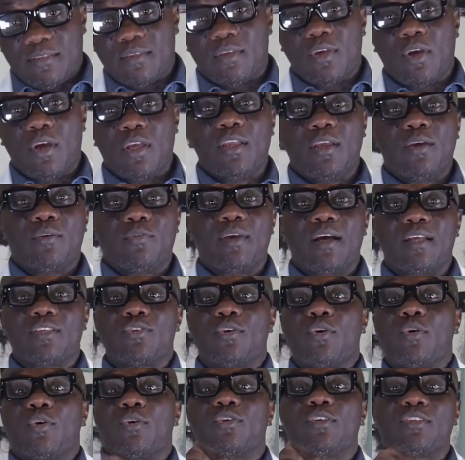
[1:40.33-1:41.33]

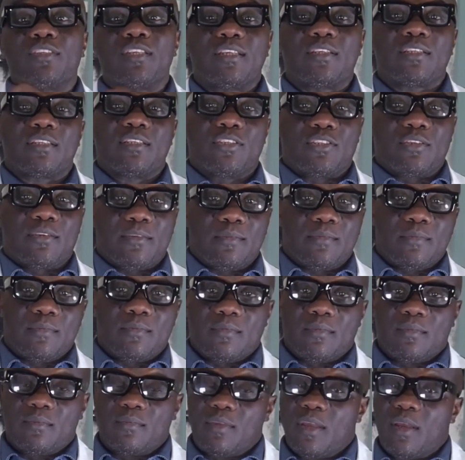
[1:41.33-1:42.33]
Cardiovascular diseases,
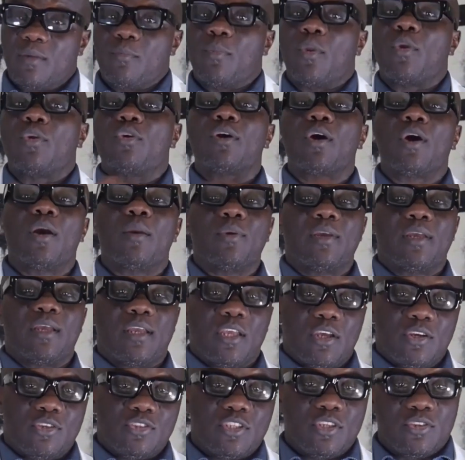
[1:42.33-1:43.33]
most commonly
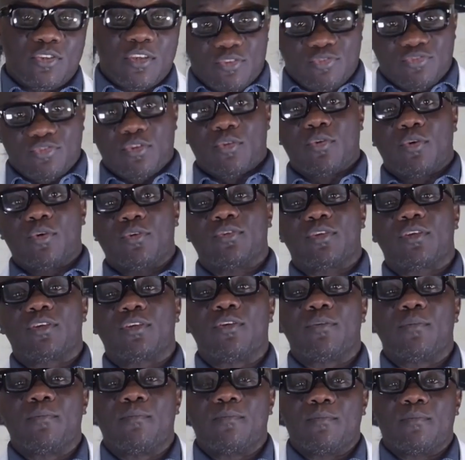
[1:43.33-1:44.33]

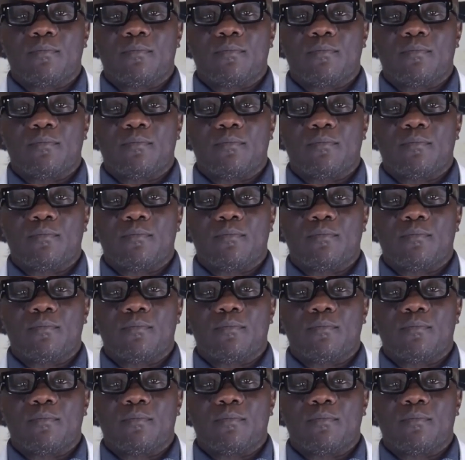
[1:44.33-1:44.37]
arteriosclerosis.